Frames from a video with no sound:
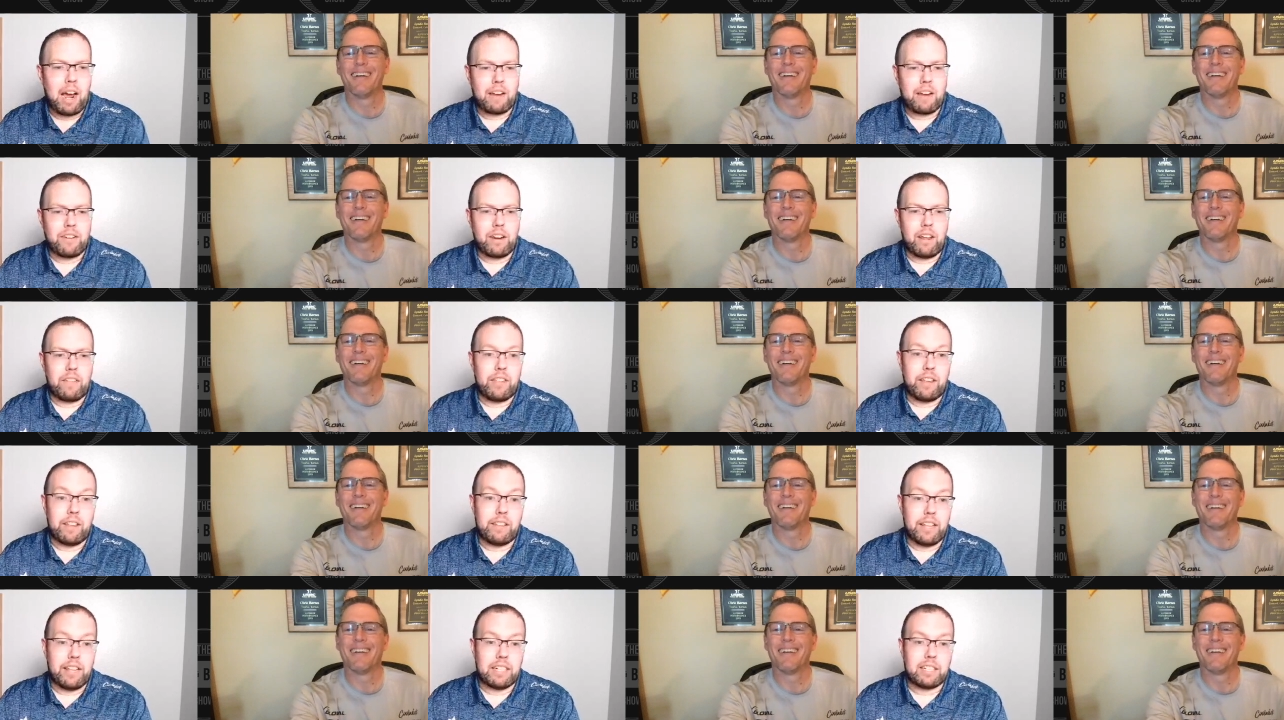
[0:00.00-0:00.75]
Speaker 1: I
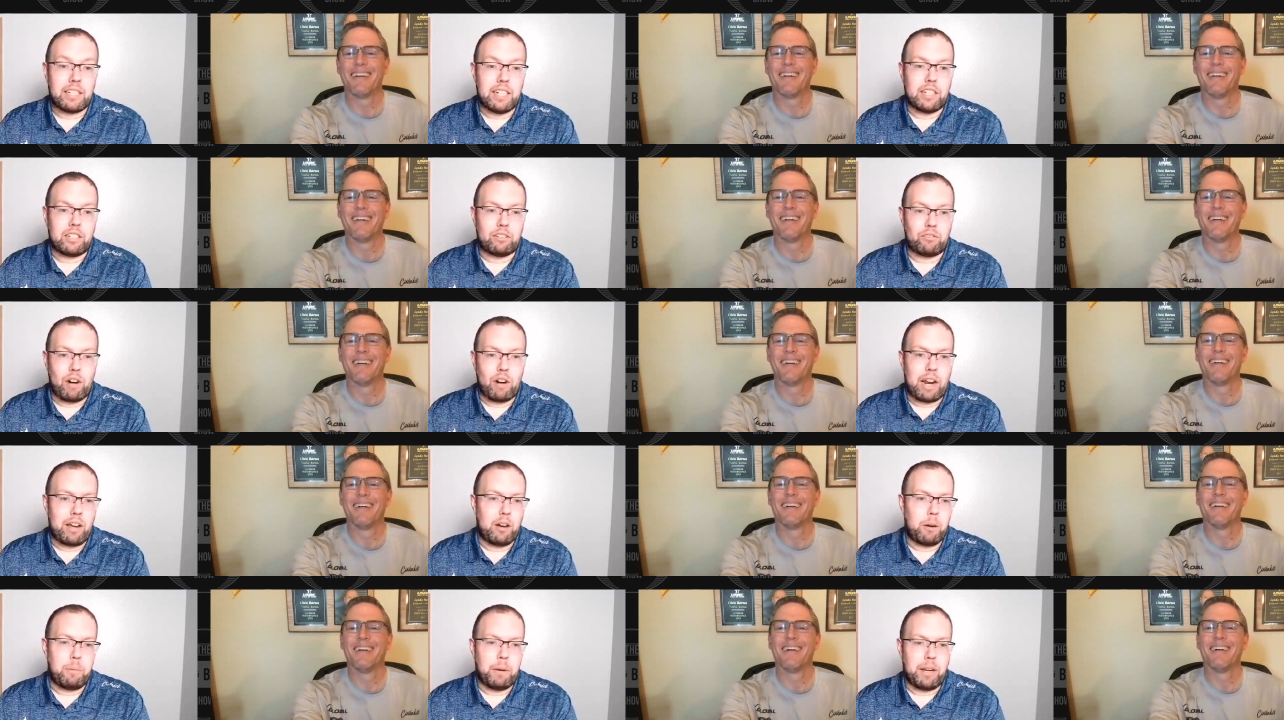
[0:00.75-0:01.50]
th this is
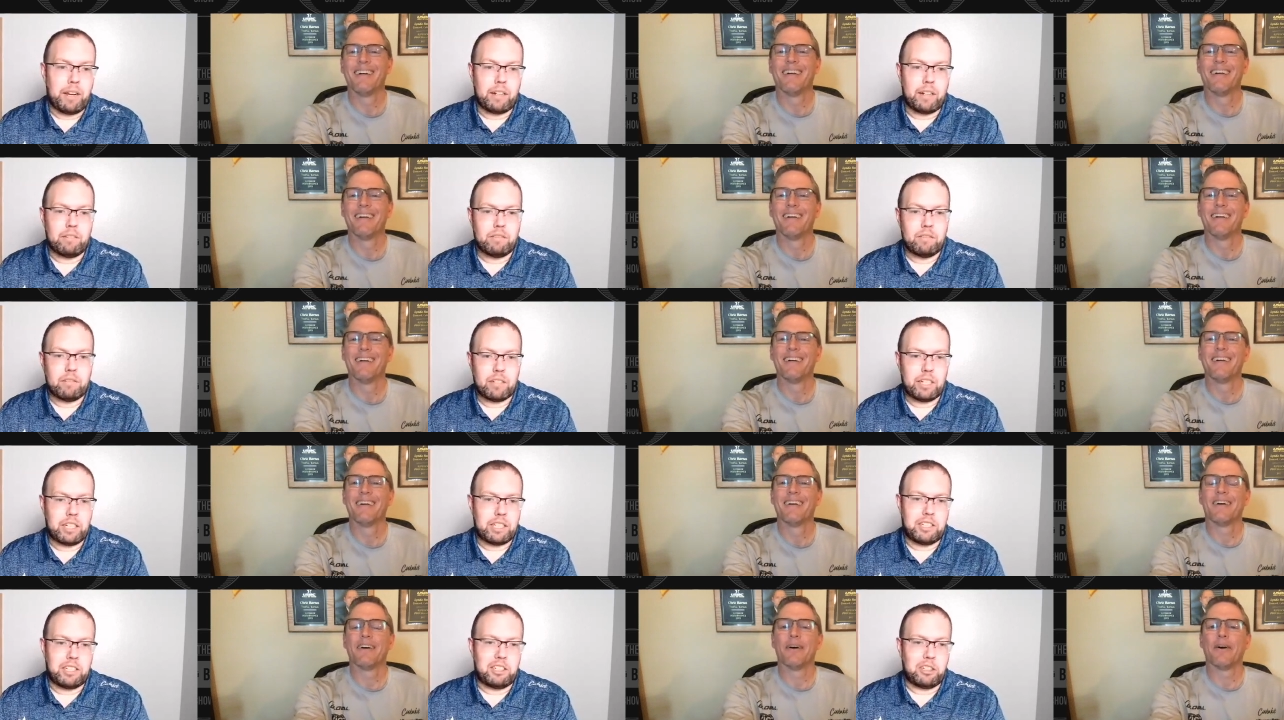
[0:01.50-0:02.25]
right up here.
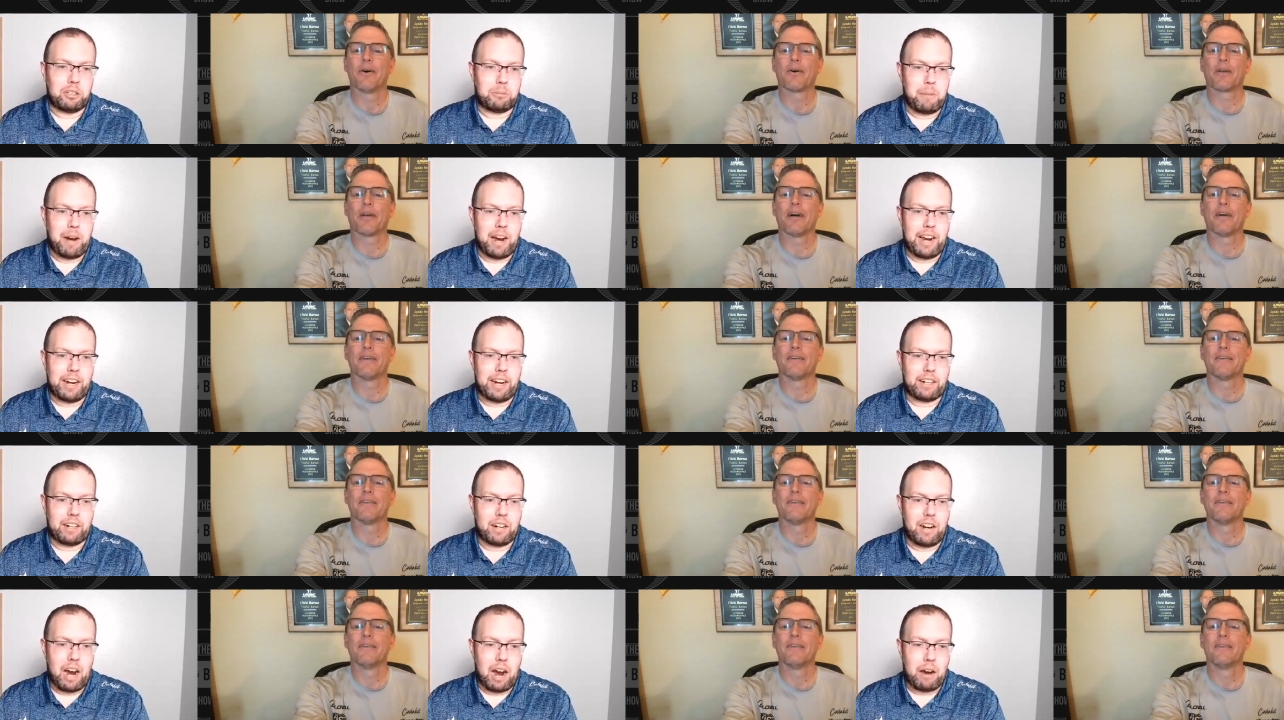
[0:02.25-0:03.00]
This is just
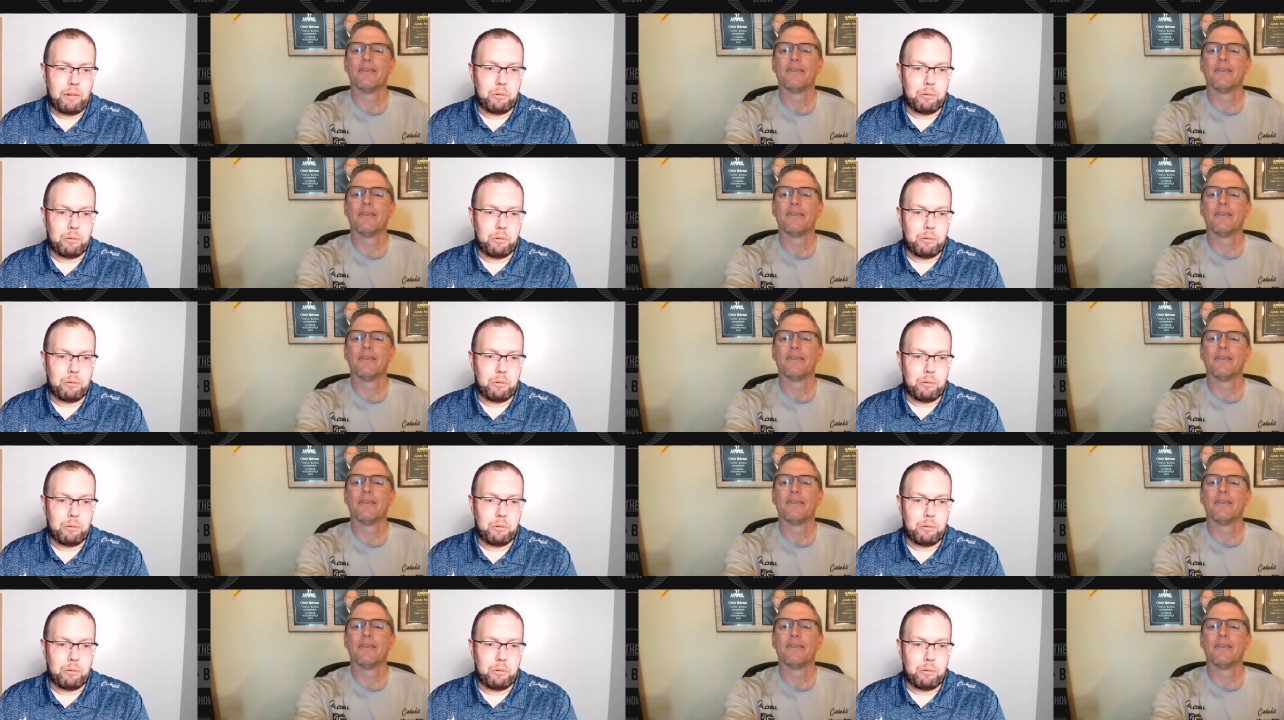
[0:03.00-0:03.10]
okay. my. I